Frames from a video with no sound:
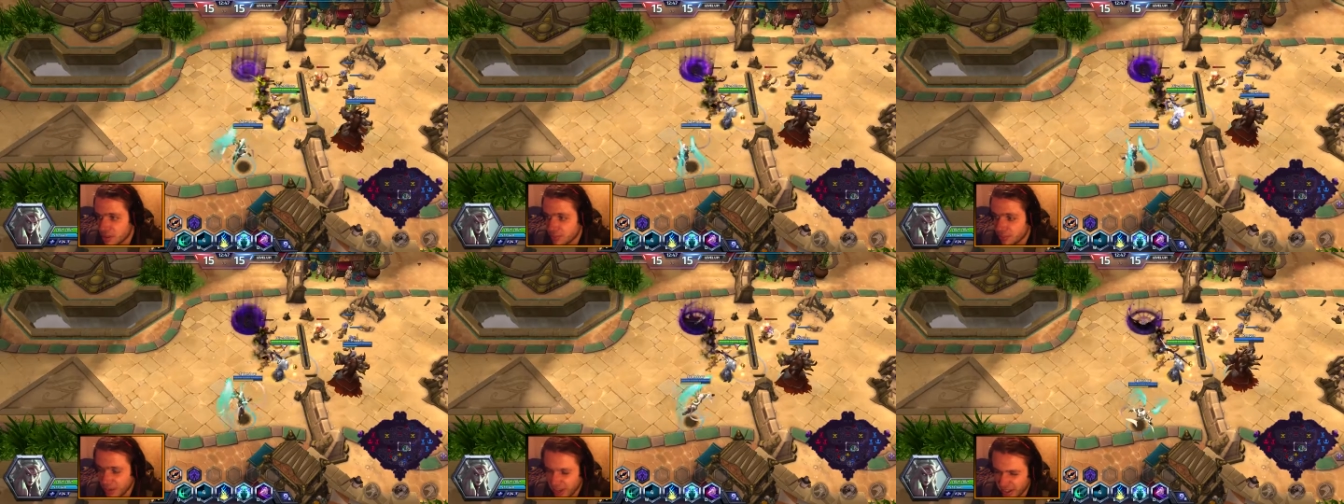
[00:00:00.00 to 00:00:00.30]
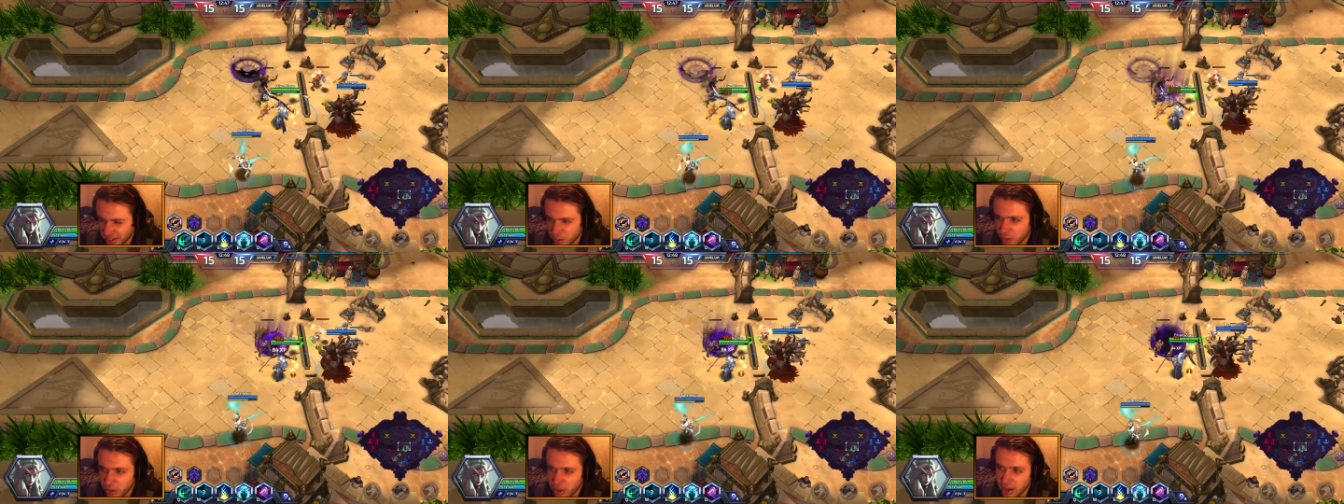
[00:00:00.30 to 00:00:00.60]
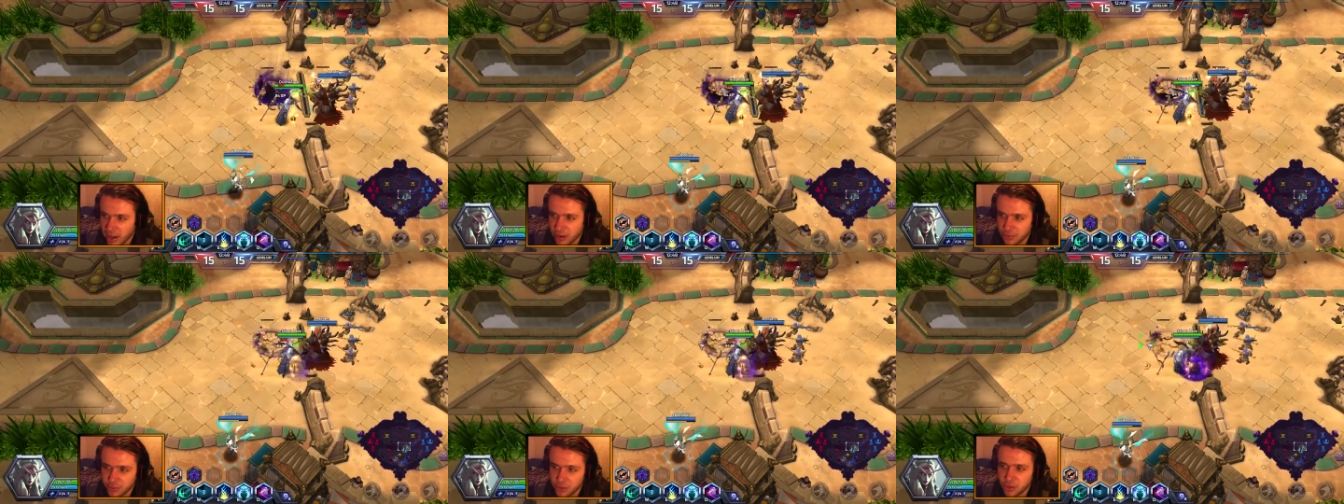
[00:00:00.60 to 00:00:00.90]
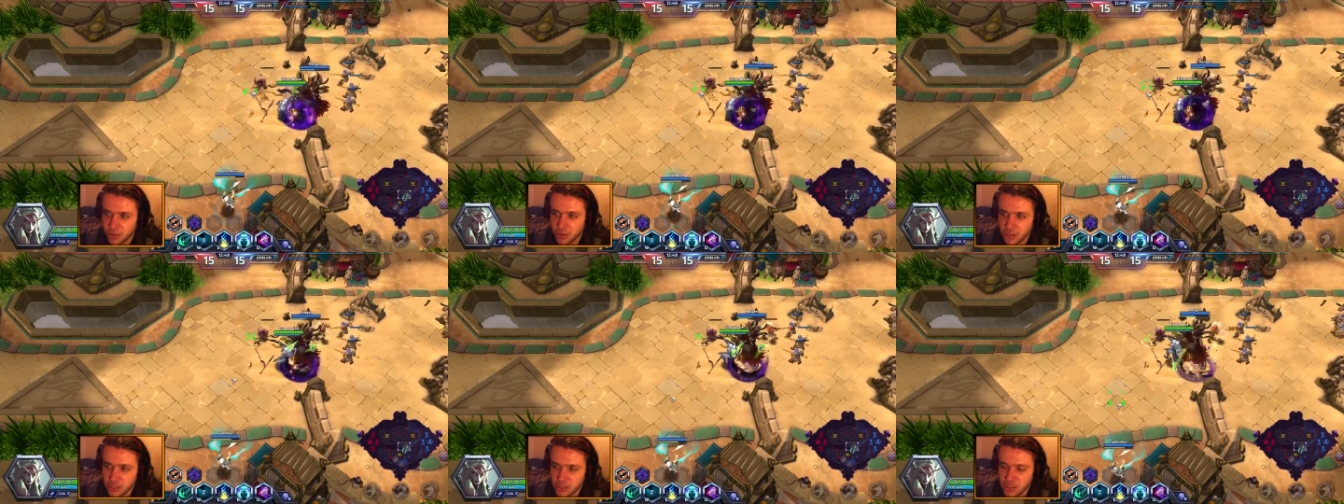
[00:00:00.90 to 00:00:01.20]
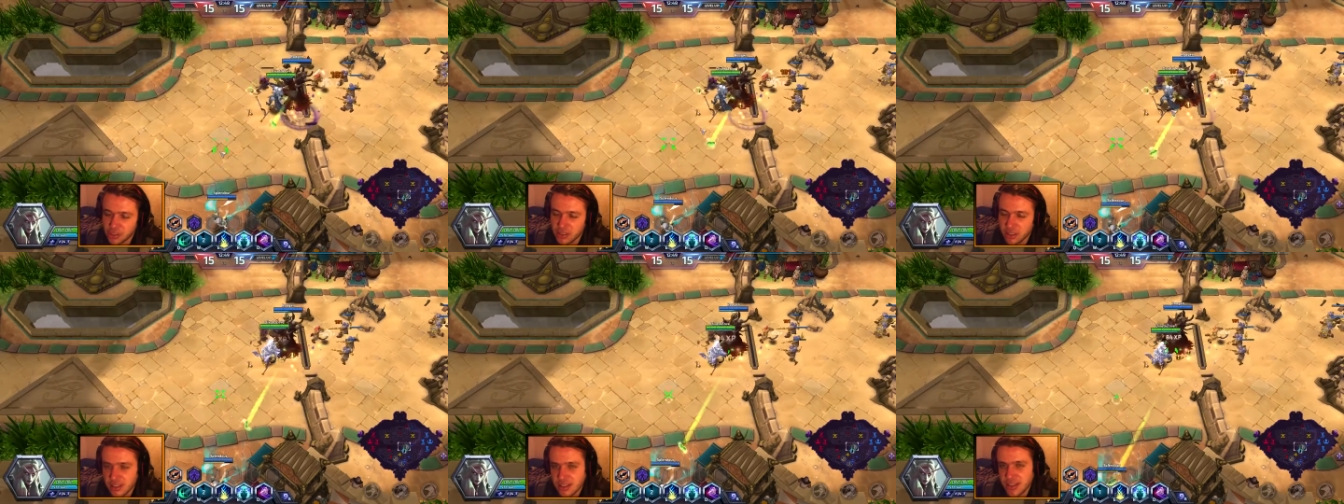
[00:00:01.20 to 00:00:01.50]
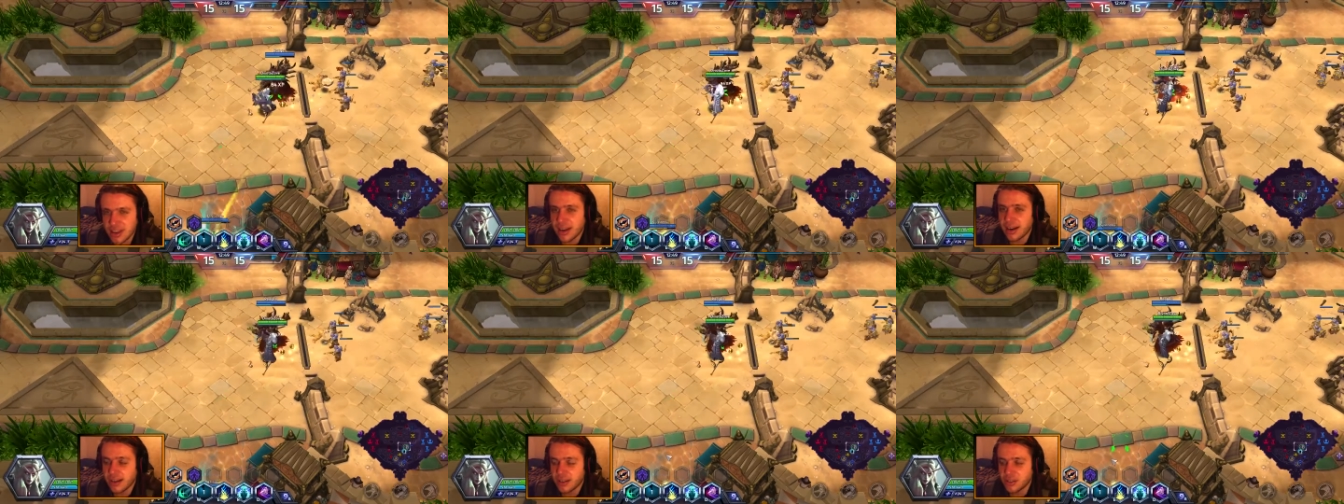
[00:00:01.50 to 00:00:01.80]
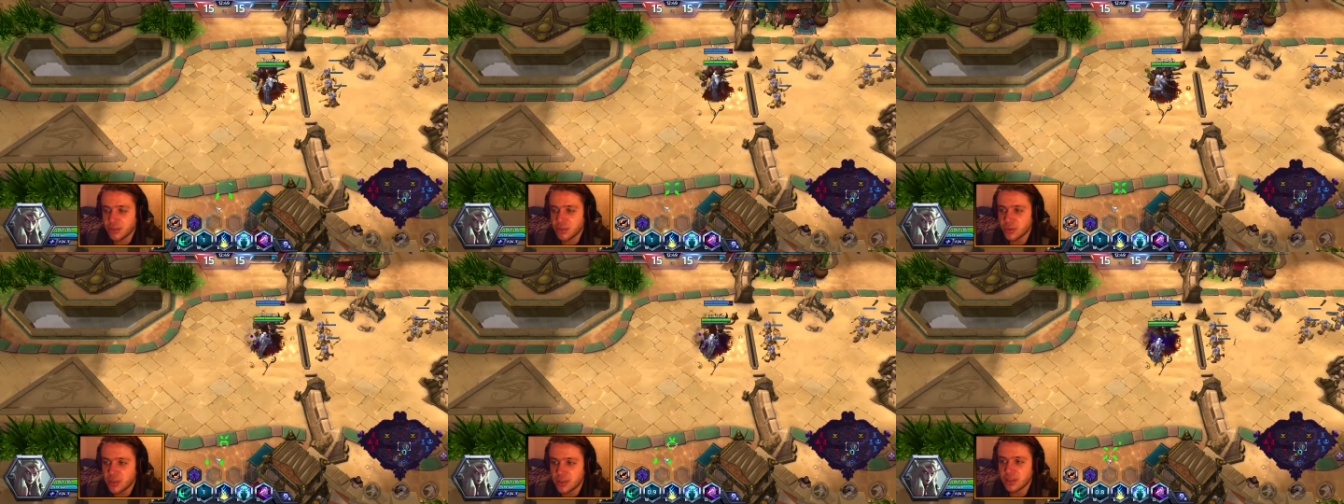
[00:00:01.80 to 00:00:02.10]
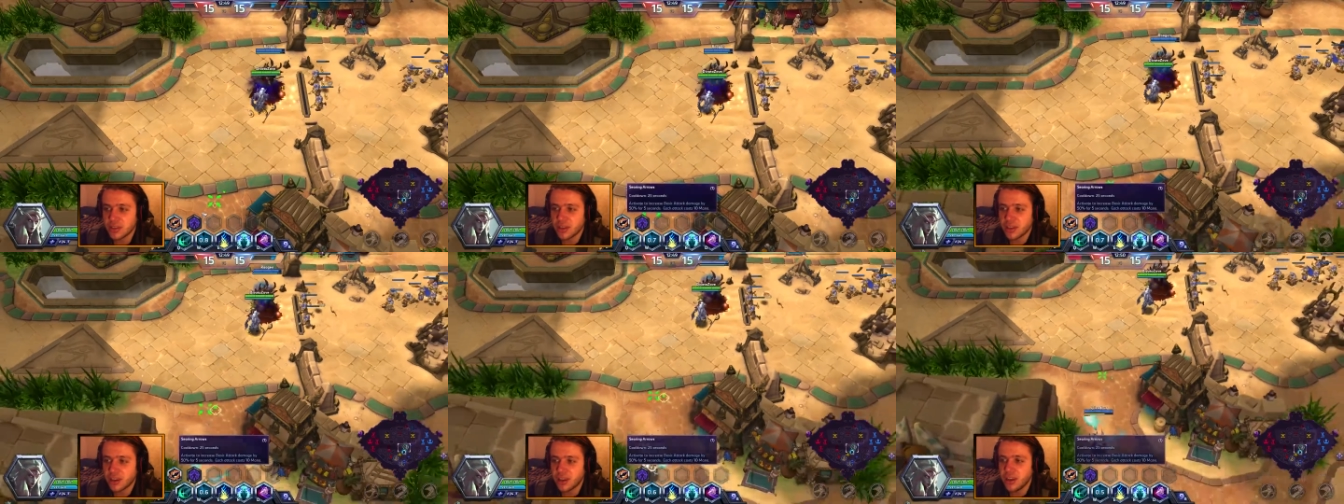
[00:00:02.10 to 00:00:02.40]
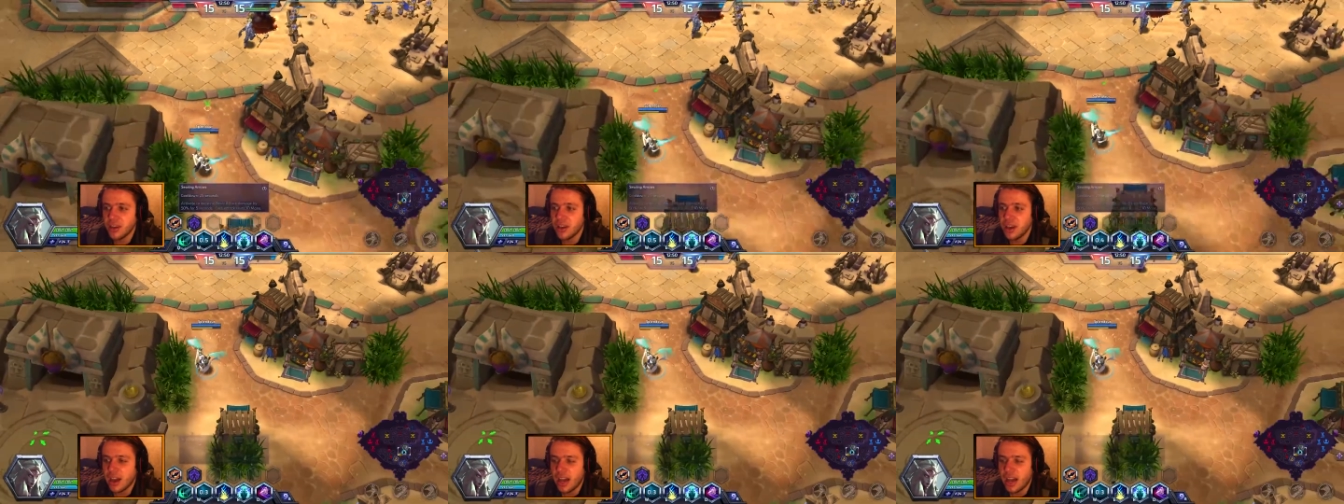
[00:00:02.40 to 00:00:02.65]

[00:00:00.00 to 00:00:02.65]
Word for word: By the way, after reading the talent recently,